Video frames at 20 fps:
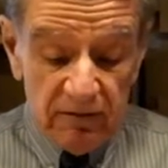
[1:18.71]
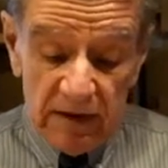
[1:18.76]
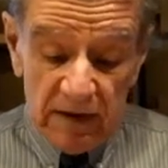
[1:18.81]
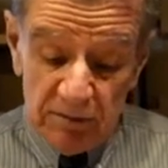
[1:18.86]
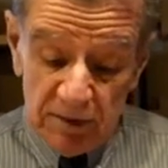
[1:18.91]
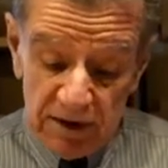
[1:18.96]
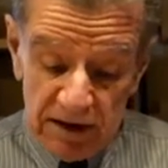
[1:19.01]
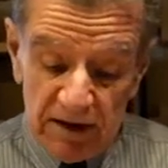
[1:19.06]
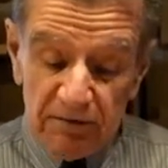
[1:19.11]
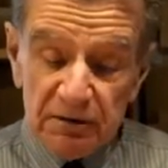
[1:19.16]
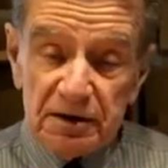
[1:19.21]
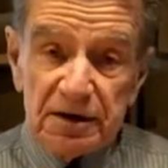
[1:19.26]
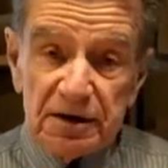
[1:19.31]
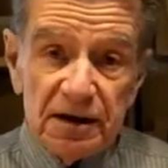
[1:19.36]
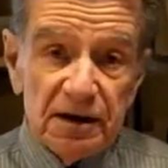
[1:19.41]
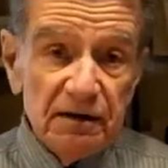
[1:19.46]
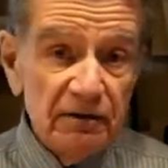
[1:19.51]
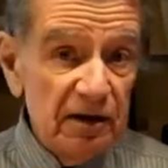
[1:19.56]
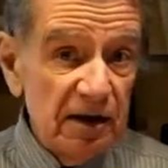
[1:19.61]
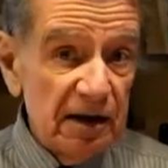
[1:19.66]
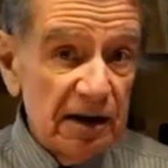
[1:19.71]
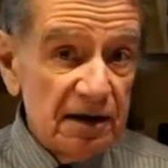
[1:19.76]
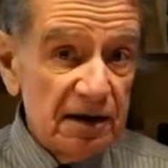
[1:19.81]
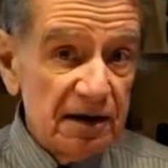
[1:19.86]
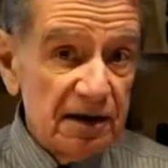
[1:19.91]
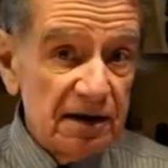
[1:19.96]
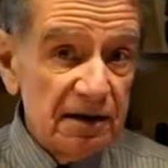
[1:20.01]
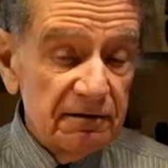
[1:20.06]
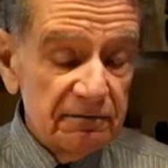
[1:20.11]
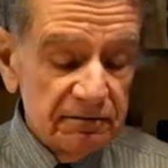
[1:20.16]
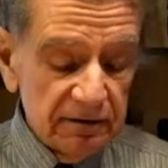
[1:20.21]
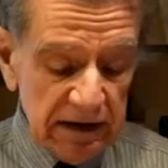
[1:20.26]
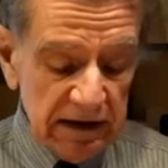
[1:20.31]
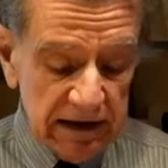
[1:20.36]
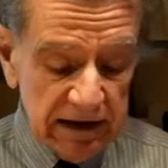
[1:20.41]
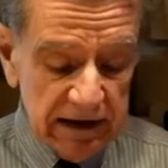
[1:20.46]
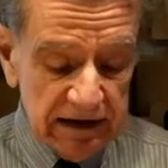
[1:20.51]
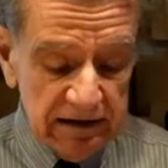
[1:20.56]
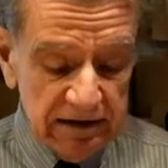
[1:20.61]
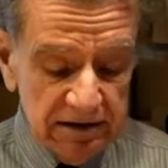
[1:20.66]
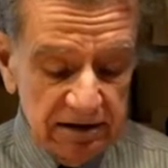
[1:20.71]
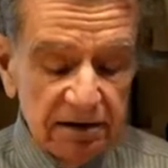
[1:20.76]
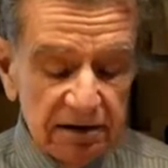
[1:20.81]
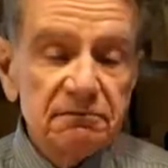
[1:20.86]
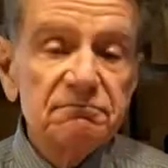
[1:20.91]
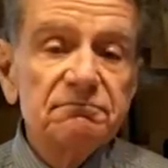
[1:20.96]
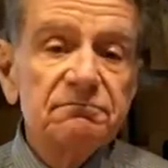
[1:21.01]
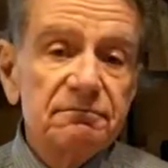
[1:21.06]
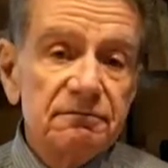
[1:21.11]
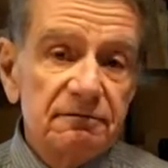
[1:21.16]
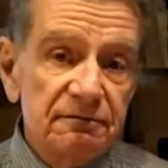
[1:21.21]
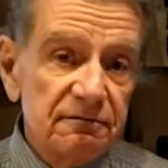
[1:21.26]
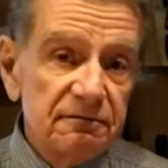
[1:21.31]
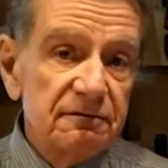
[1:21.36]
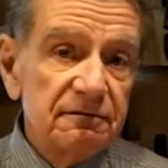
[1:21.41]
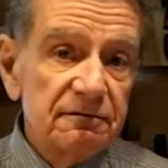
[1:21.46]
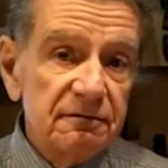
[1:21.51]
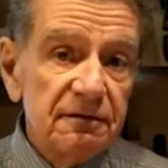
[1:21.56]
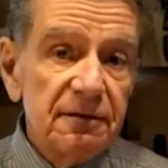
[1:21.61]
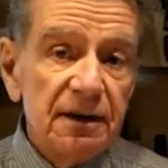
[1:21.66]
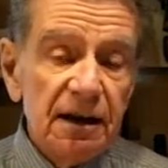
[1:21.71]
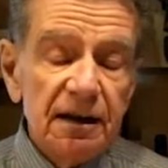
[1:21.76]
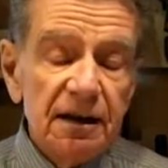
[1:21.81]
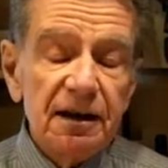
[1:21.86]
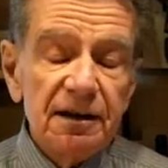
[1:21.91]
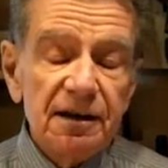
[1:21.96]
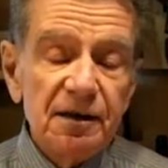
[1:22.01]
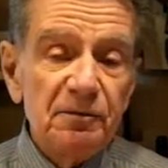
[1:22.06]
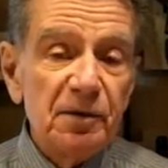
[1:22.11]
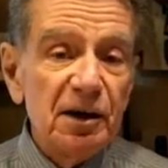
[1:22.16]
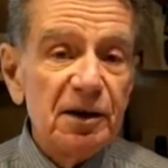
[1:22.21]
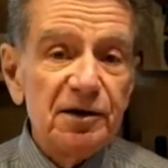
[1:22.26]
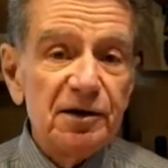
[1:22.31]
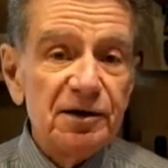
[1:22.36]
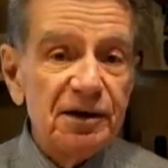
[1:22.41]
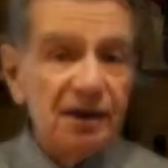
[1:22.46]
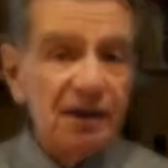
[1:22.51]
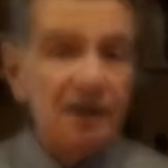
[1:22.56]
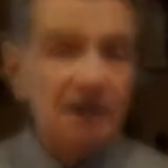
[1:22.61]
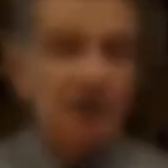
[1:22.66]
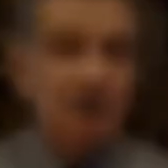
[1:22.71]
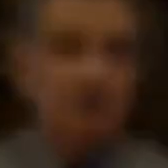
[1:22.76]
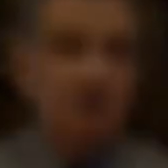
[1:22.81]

but I received this and I got the better deal.